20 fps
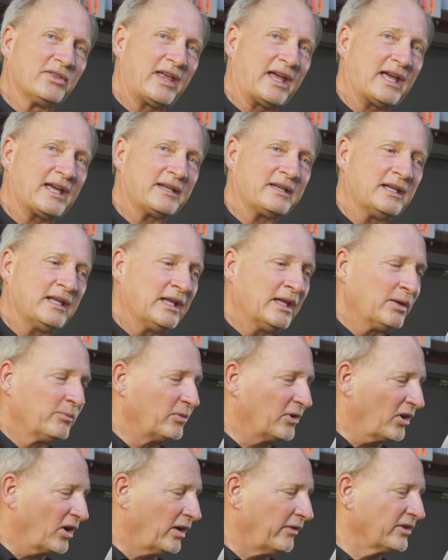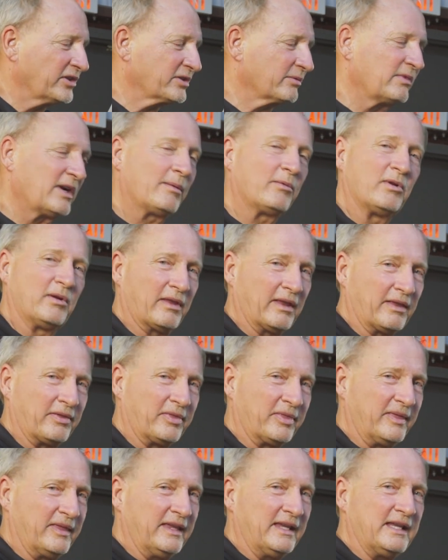that, but always remember
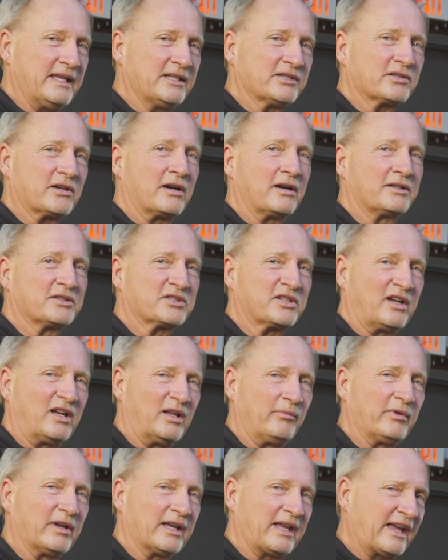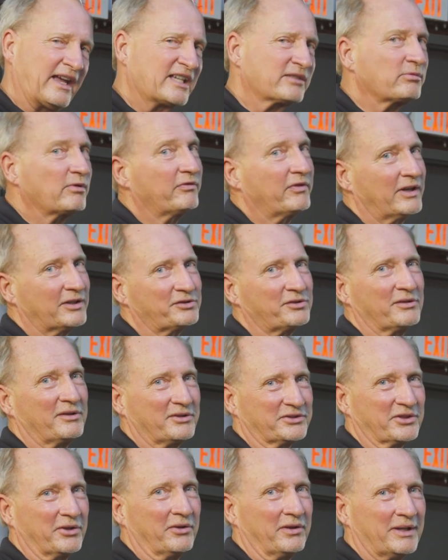that these are installed by gas
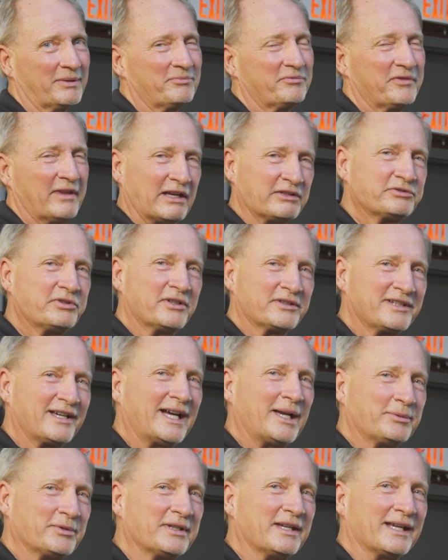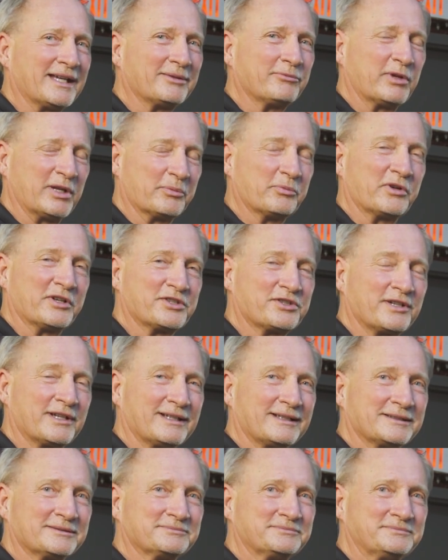professionals only. Thanks for your time today, we
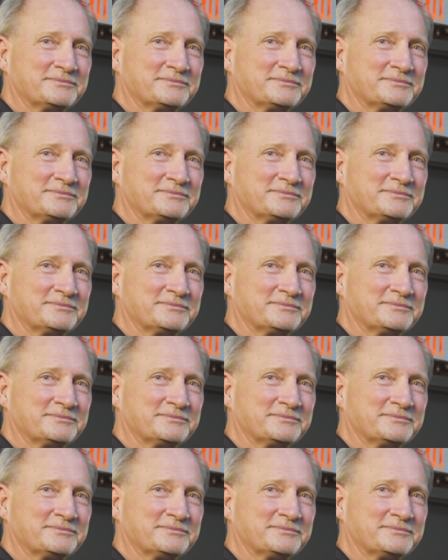appreciate it.